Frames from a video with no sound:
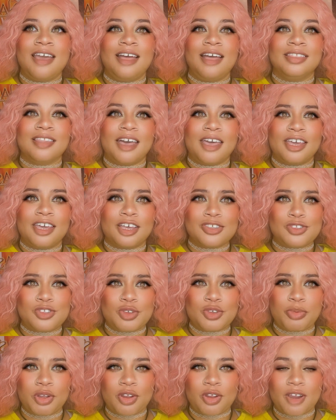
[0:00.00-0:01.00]
like
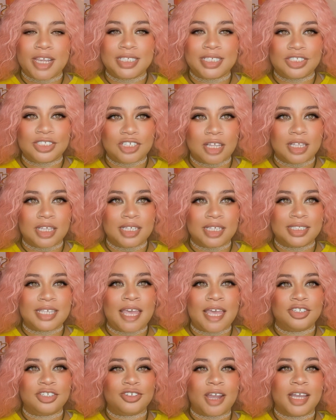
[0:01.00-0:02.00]
super crazy jealous
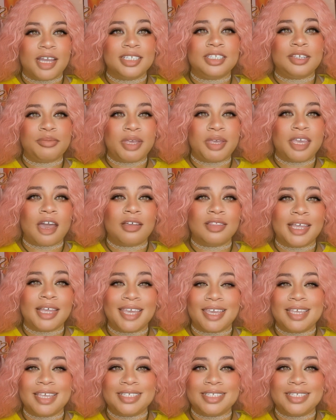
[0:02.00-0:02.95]
and tries to make out like his